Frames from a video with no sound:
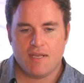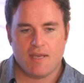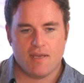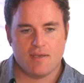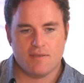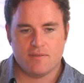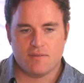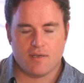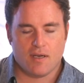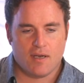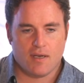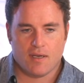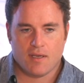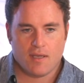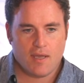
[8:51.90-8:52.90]
And
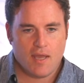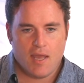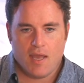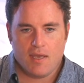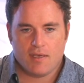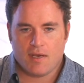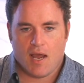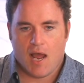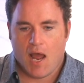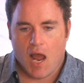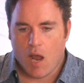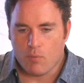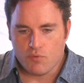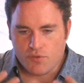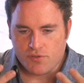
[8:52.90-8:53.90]

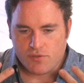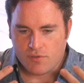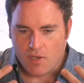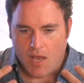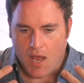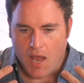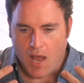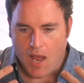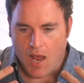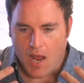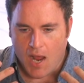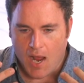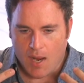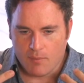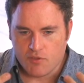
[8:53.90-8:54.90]
I was
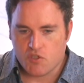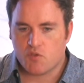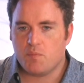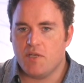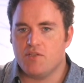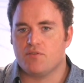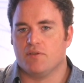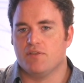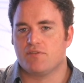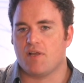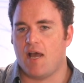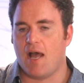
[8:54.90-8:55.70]
speechless.